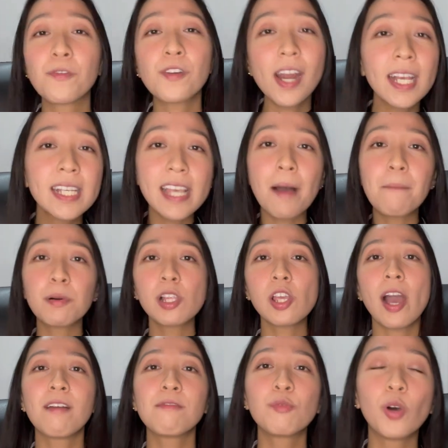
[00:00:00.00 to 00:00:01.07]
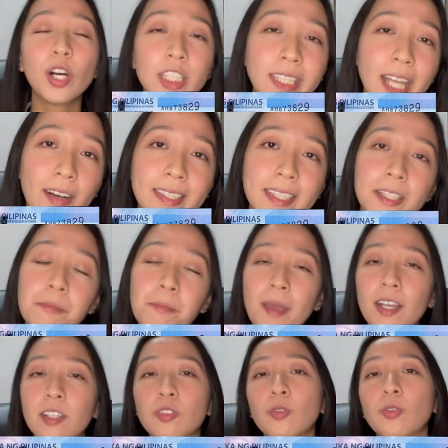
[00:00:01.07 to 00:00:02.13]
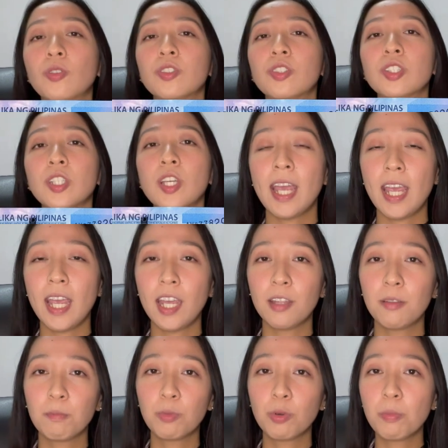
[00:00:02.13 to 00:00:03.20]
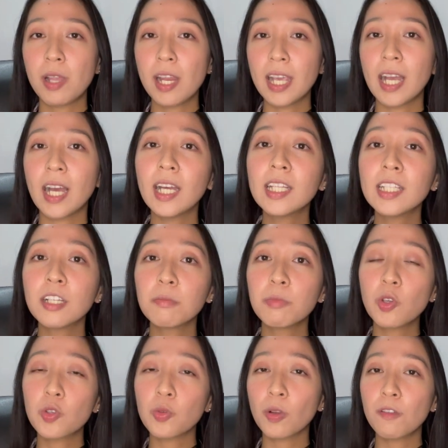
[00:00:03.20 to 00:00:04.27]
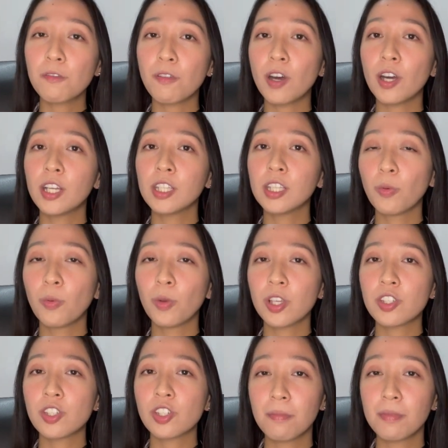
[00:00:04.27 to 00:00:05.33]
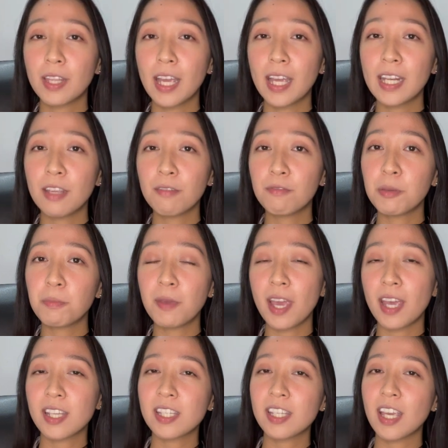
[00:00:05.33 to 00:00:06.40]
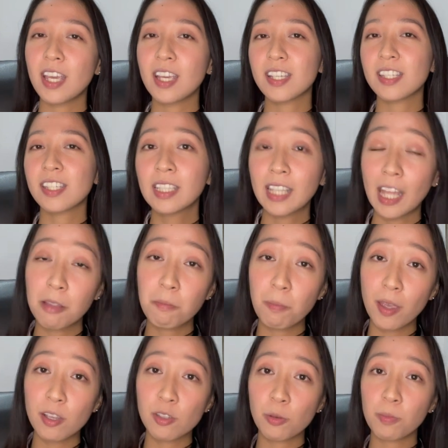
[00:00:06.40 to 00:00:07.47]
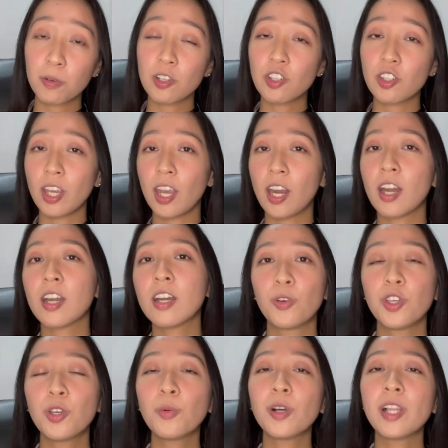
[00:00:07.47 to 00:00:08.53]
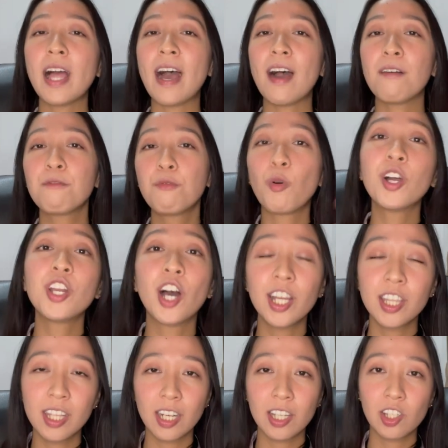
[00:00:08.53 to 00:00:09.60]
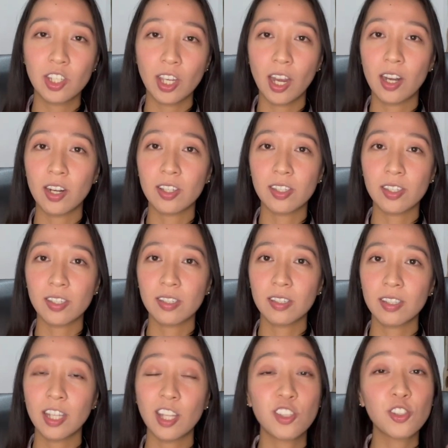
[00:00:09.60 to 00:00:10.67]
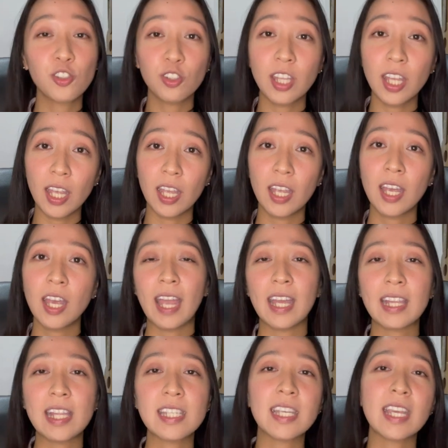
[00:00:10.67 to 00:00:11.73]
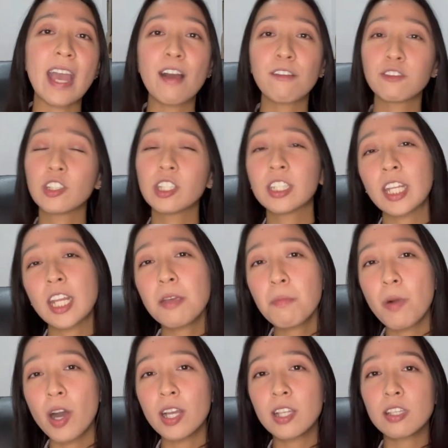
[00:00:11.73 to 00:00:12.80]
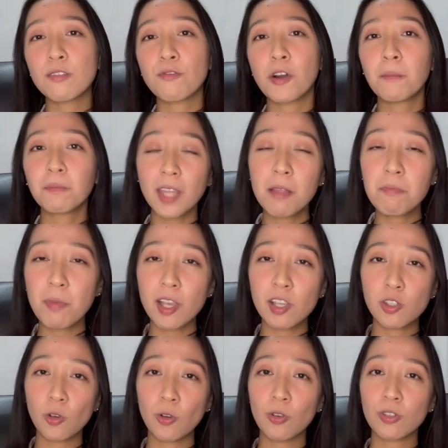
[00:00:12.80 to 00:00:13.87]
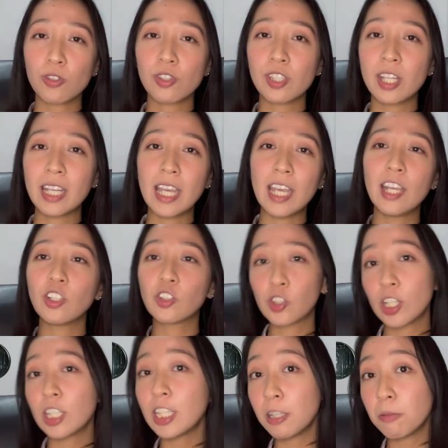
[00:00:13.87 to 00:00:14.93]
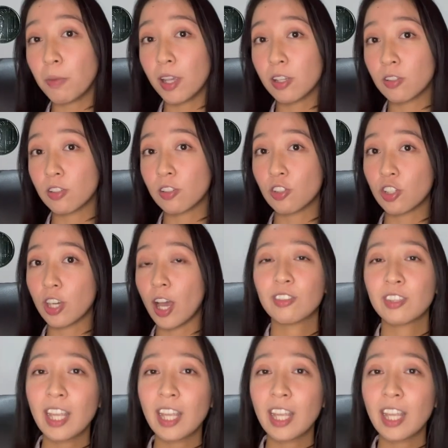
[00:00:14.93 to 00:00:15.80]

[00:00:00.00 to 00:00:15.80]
For example, you have 1,000 pesos and bumili ka ng mutual fund, which the NAVPS is 10 peso per share, you will have 100 shares. That's today. And let's say after 3 months, from 10 pesos, naging 30 pesos siya.